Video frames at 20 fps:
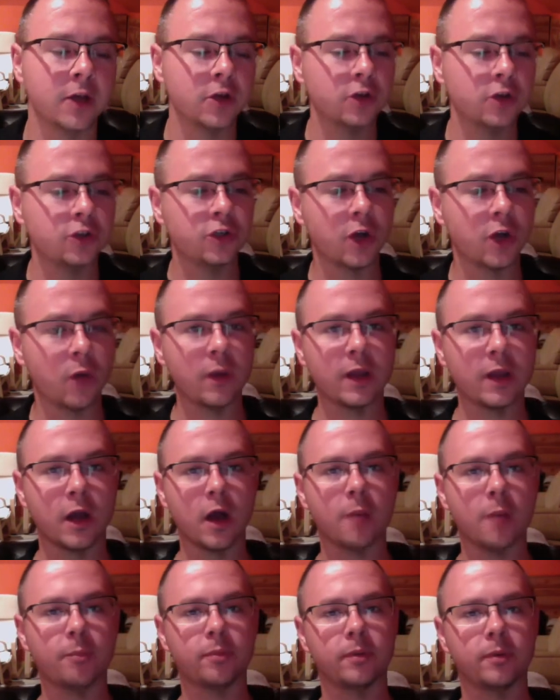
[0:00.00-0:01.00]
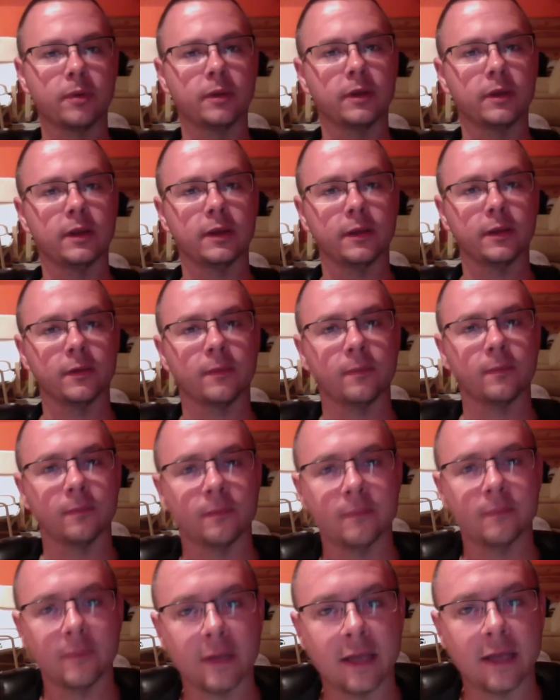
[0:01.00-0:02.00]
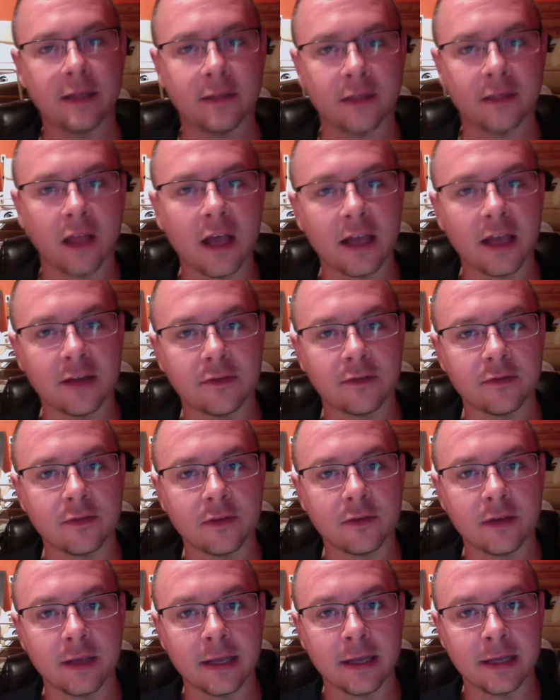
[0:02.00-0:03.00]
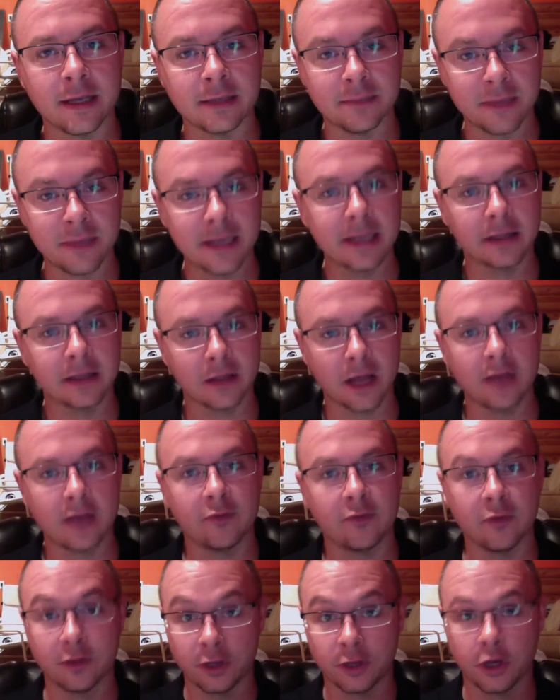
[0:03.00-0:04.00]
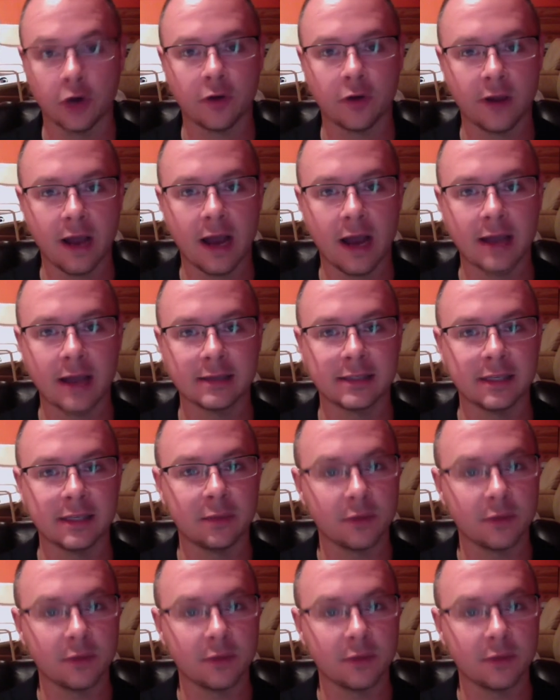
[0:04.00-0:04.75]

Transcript: Showing up in life is meeting life with curiosity,